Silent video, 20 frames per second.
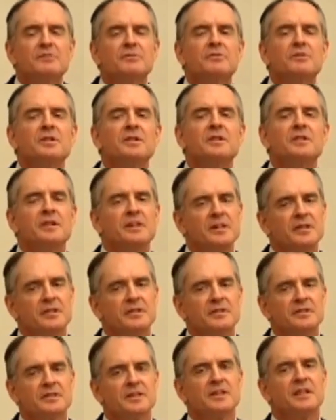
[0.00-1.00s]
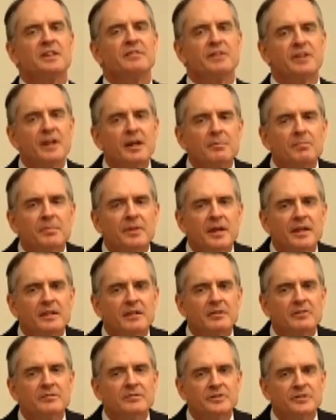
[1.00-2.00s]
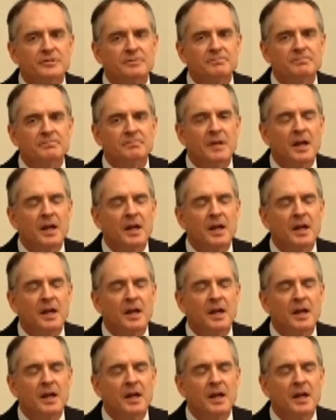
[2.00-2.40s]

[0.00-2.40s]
for years giving up that illusion.